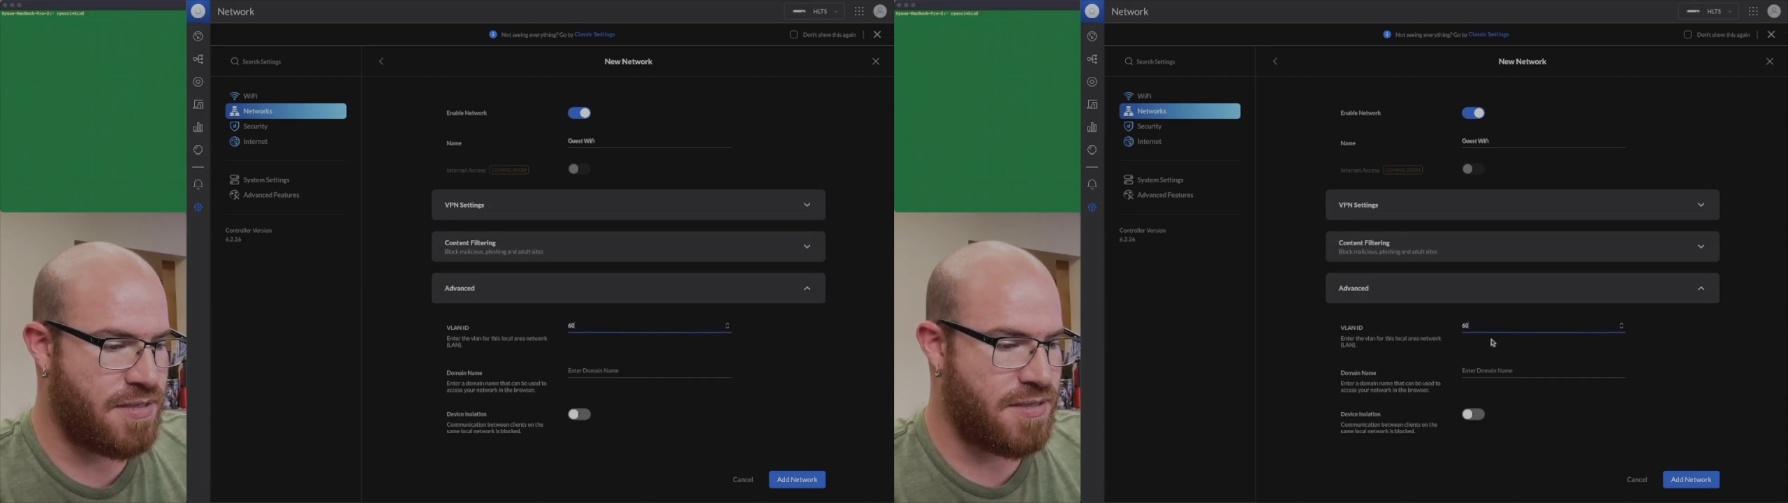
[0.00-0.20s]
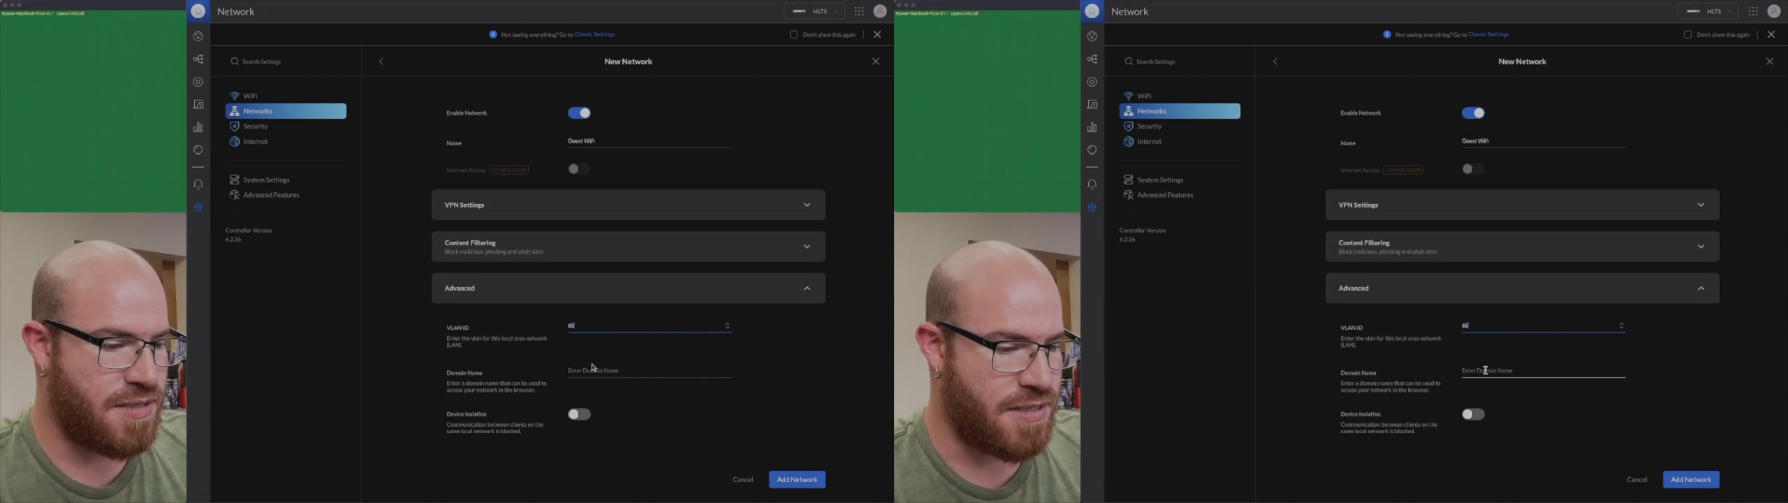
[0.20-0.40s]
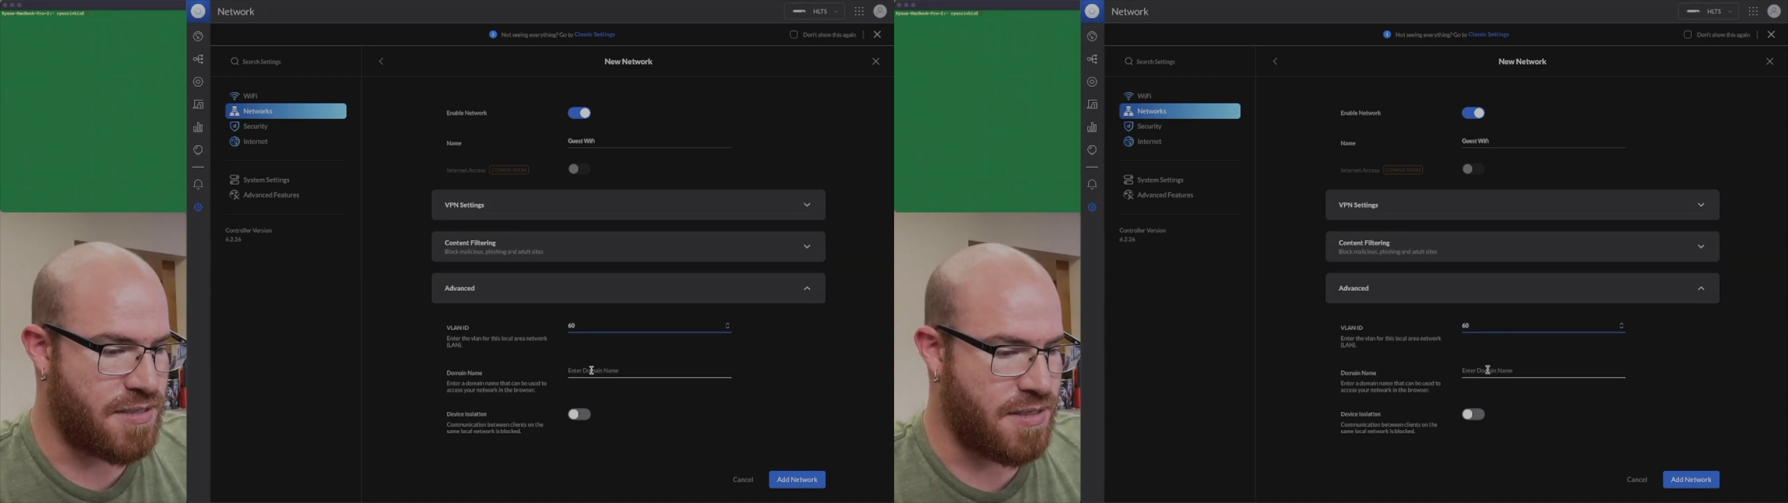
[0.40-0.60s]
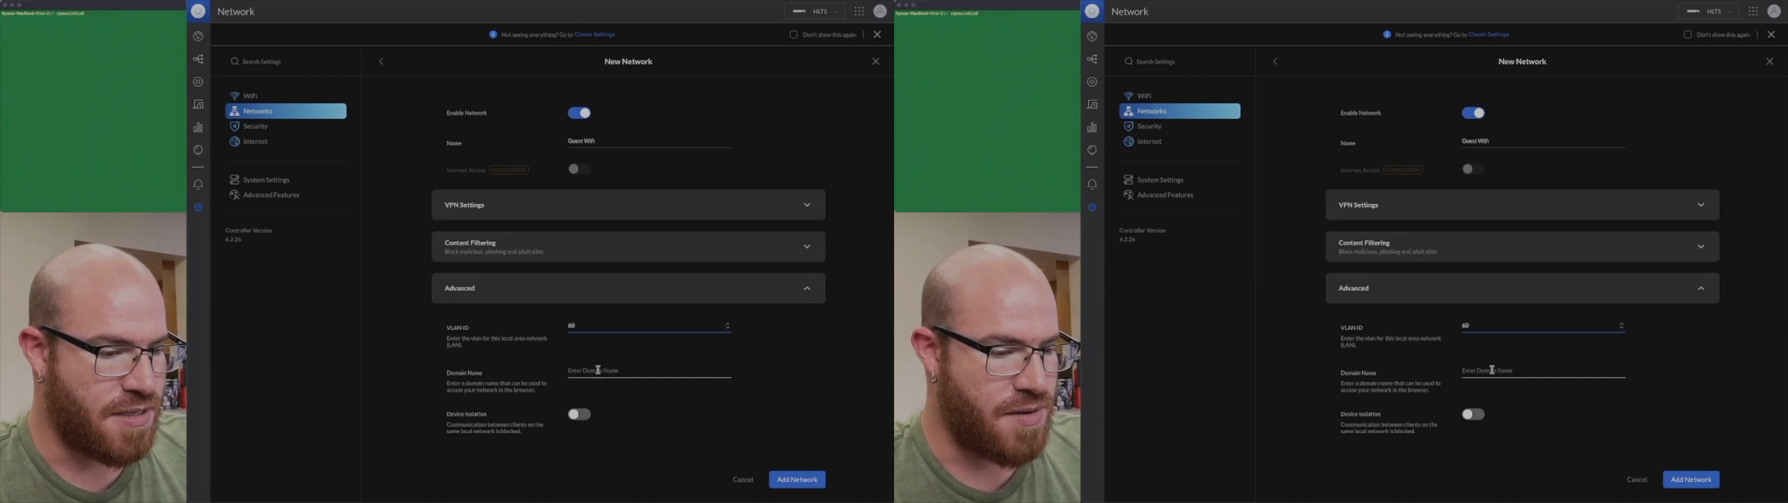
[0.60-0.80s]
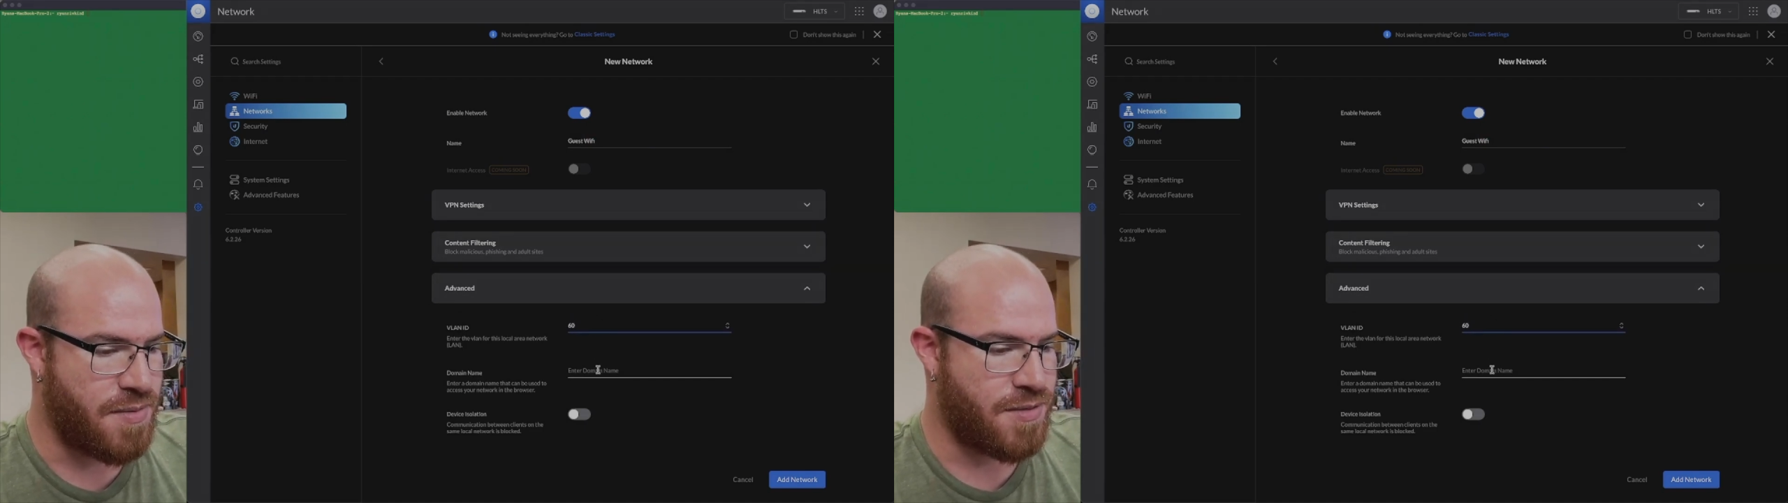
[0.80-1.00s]
60
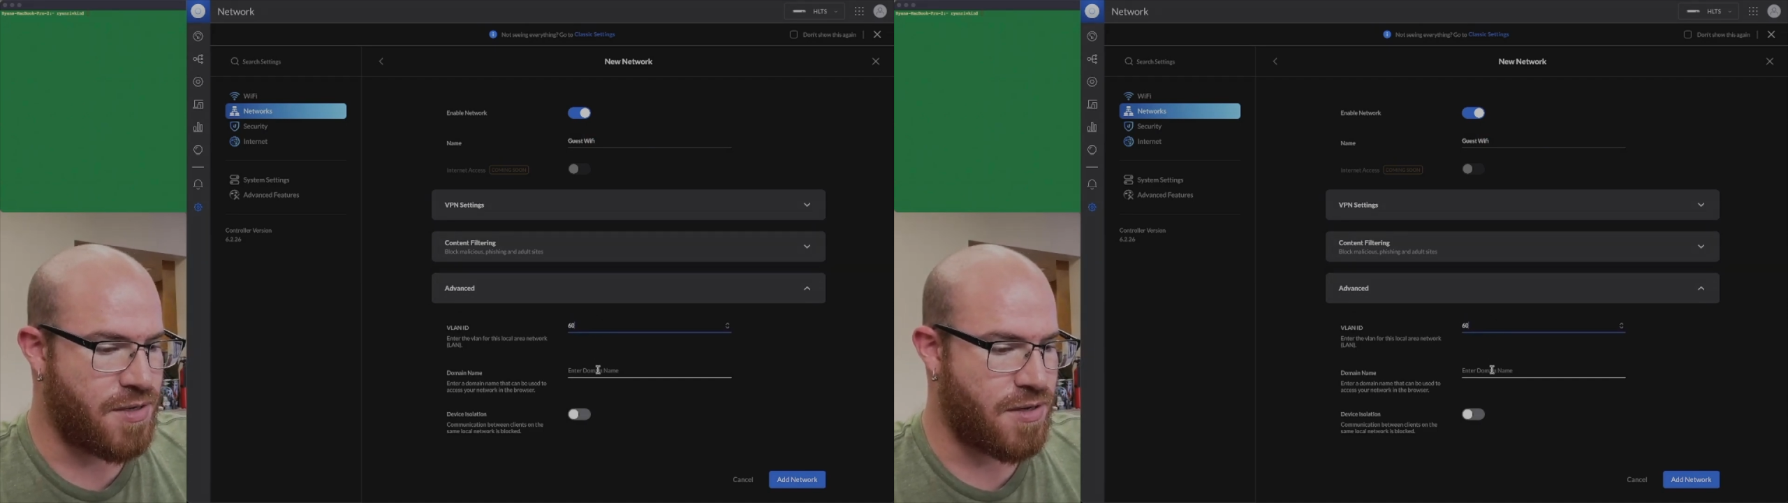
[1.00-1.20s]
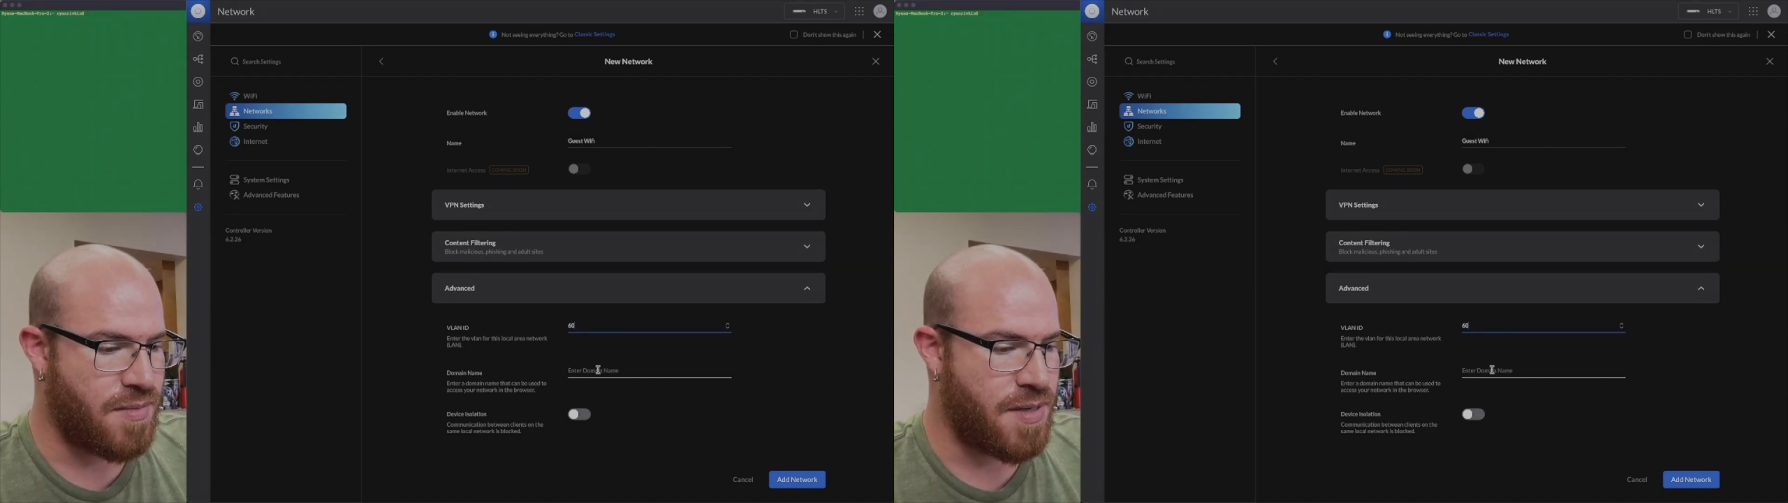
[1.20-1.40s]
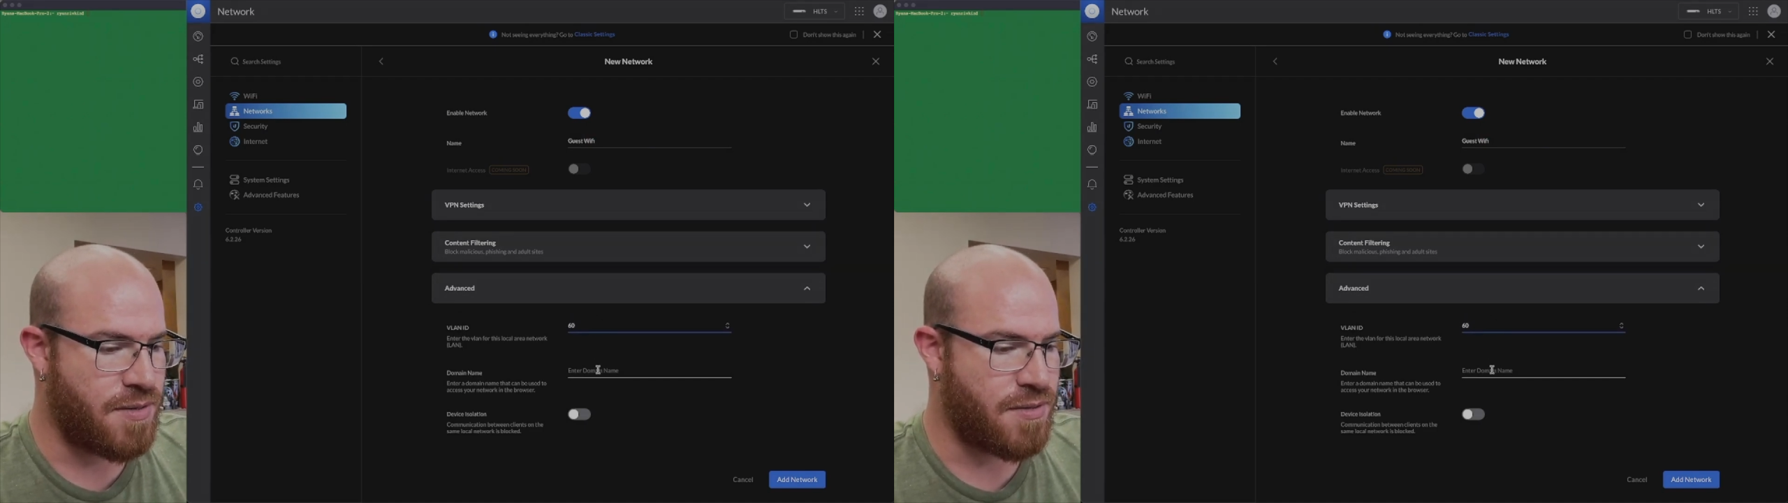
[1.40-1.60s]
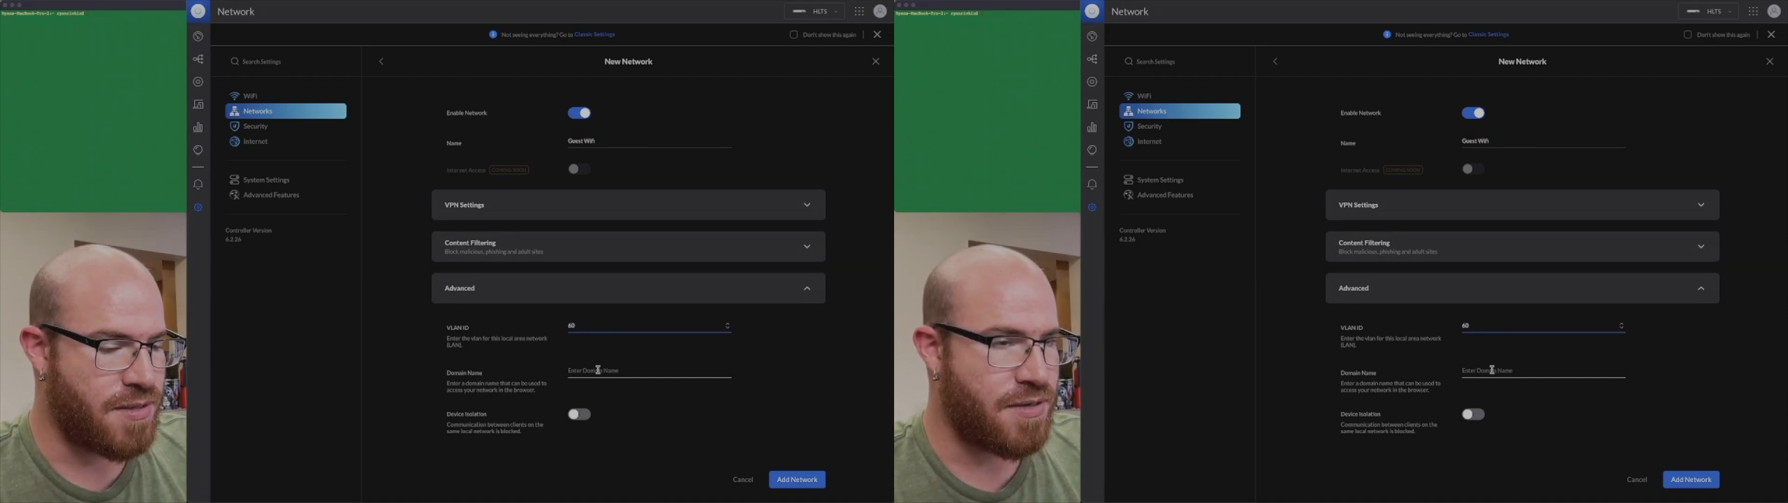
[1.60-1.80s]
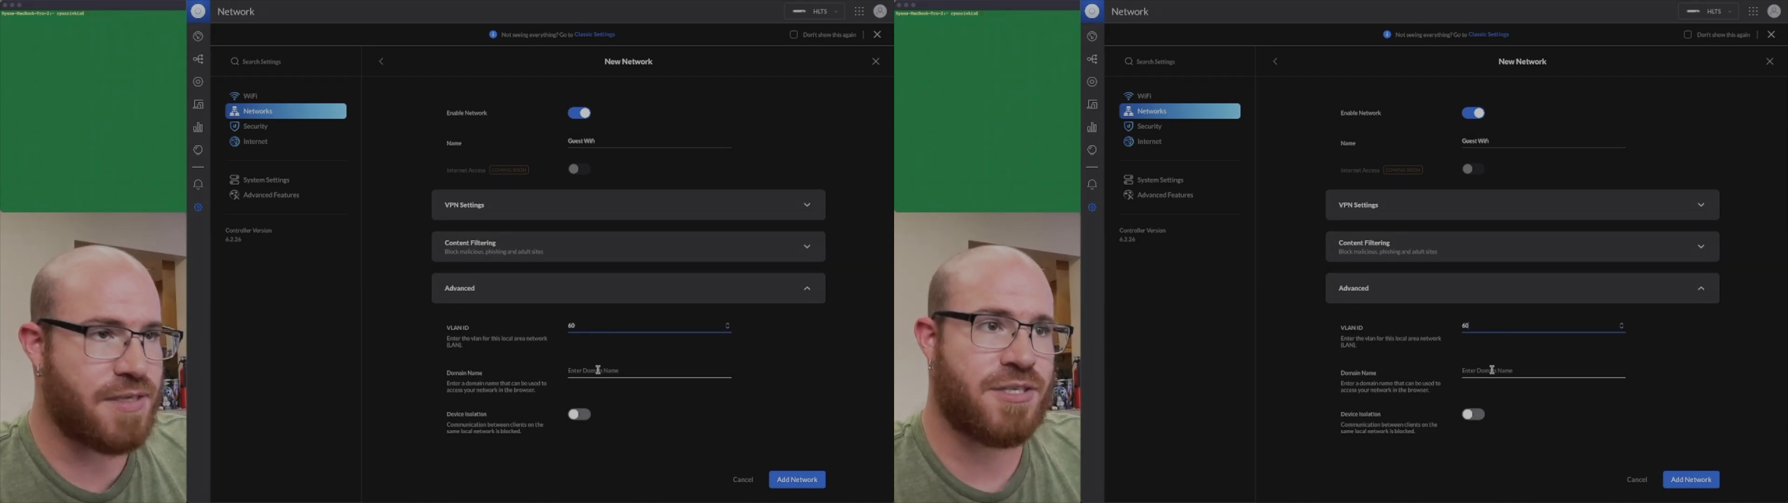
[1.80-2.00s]
like we were talking about earlier.